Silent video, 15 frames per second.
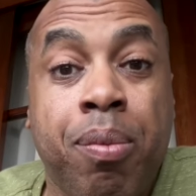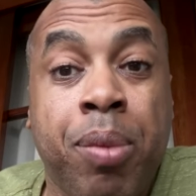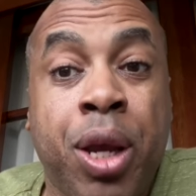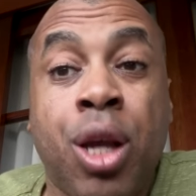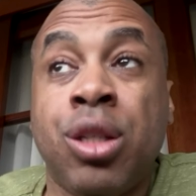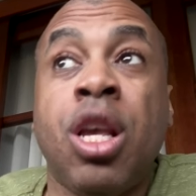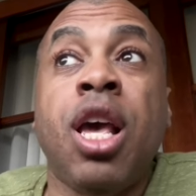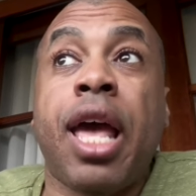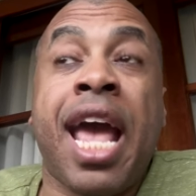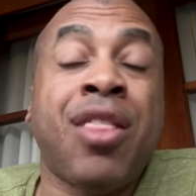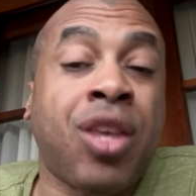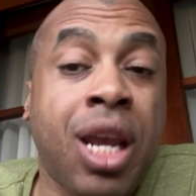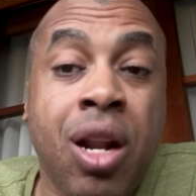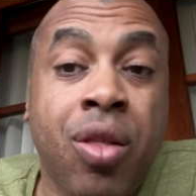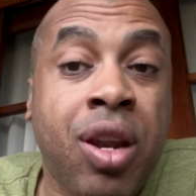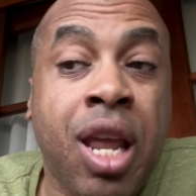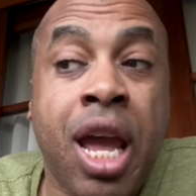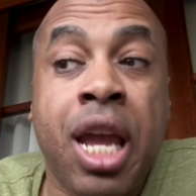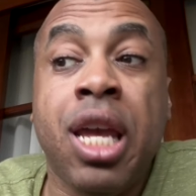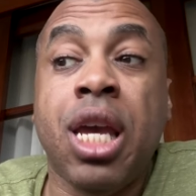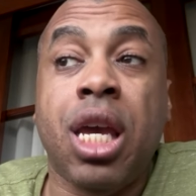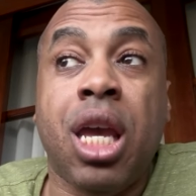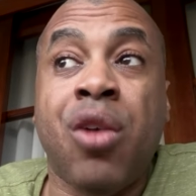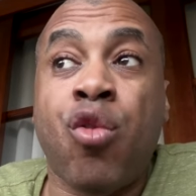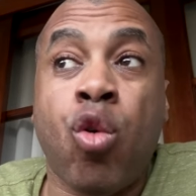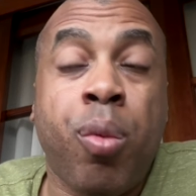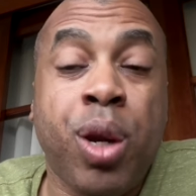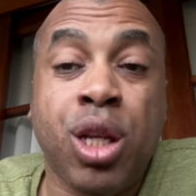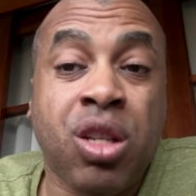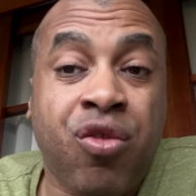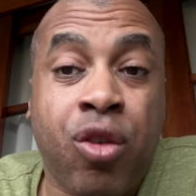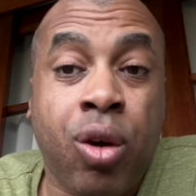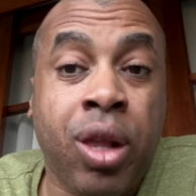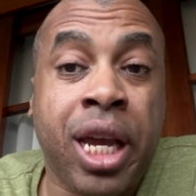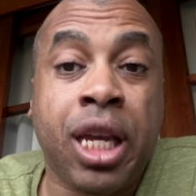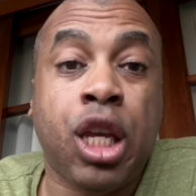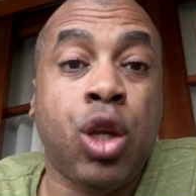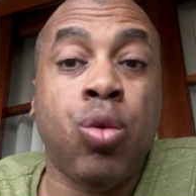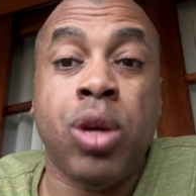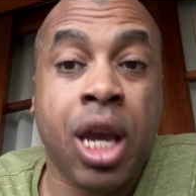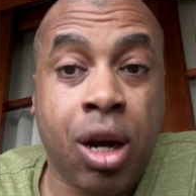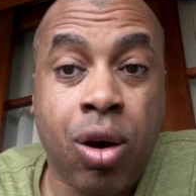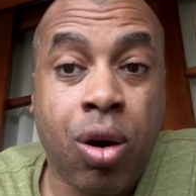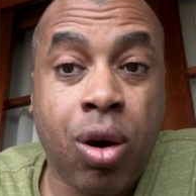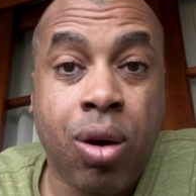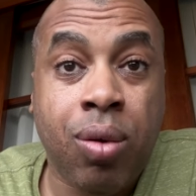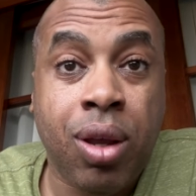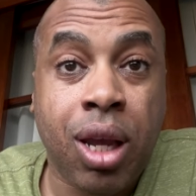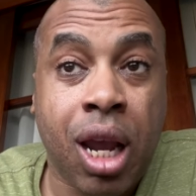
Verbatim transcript: Because at the end of the day, if a woman doesn't feel like you get her